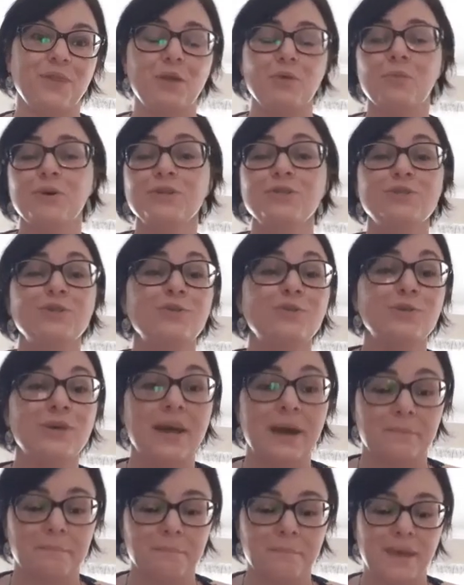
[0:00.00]
Was your
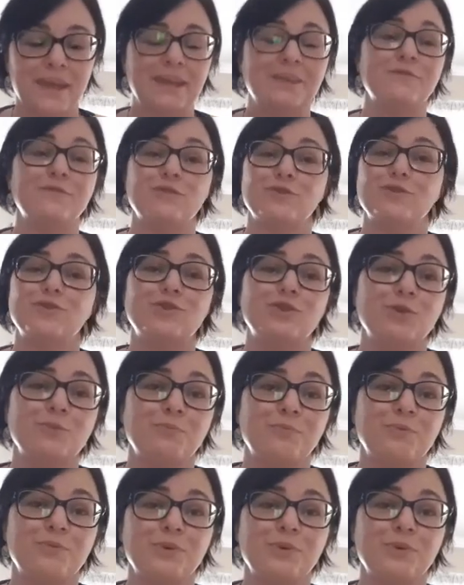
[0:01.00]
cup made for soup?